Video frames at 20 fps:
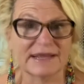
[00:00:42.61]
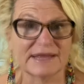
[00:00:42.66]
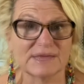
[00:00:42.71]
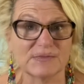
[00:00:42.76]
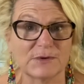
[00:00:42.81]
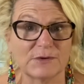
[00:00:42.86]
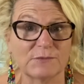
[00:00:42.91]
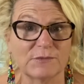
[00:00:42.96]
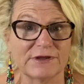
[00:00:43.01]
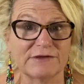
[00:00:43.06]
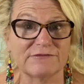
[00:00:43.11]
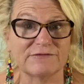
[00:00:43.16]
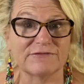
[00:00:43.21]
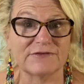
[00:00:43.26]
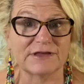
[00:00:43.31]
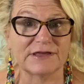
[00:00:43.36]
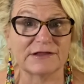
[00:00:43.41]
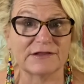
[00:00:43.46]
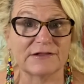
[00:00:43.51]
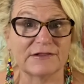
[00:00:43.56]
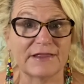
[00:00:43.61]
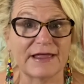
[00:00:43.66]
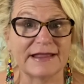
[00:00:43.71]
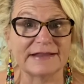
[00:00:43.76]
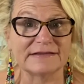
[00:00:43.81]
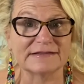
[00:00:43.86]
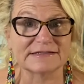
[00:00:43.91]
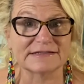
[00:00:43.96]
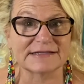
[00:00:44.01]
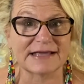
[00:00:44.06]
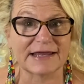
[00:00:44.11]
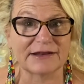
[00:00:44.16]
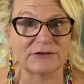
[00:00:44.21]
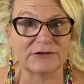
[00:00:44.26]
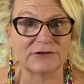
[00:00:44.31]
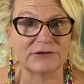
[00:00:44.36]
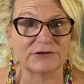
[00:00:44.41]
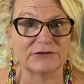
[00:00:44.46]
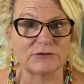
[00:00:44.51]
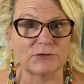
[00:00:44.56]
When we feel
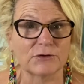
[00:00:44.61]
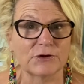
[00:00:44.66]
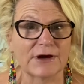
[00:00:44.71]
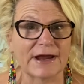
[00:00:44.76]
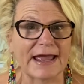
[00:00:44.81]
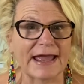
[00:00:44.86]
unsettled or